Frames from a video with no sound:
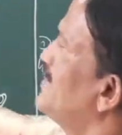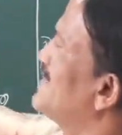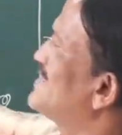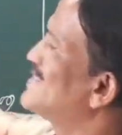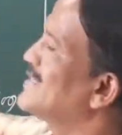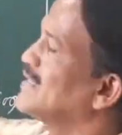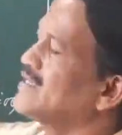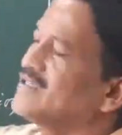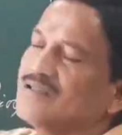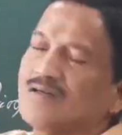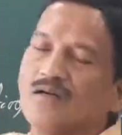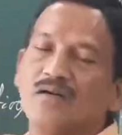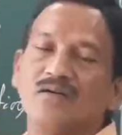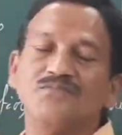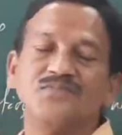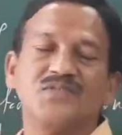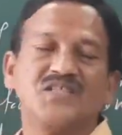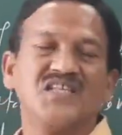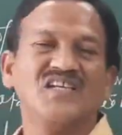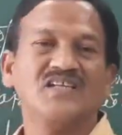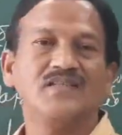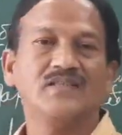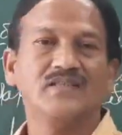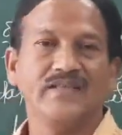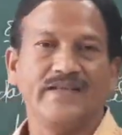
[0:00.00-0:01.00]
basic terms
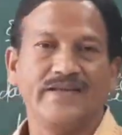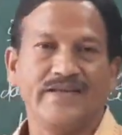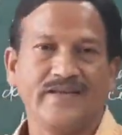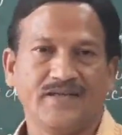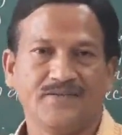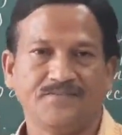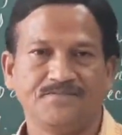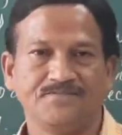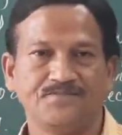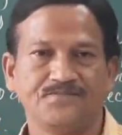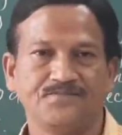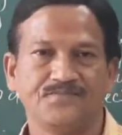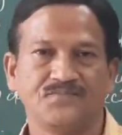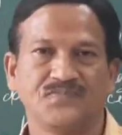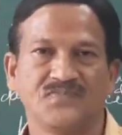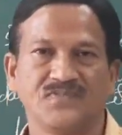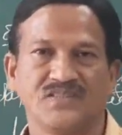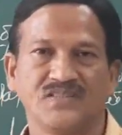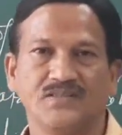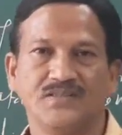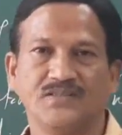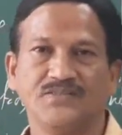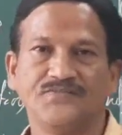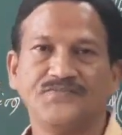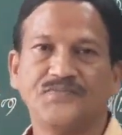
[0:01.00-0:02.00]
are there.
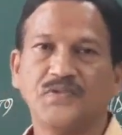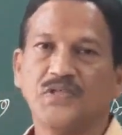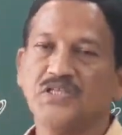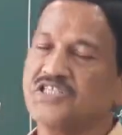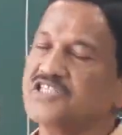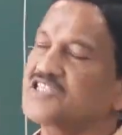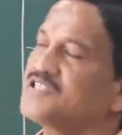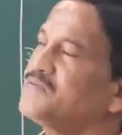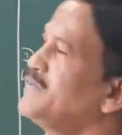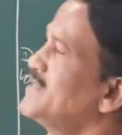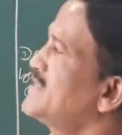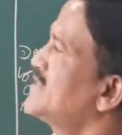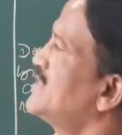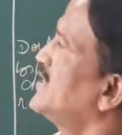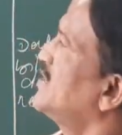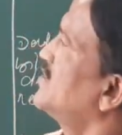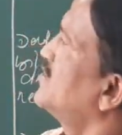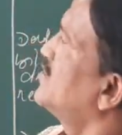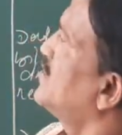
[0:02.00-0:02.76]
The first basic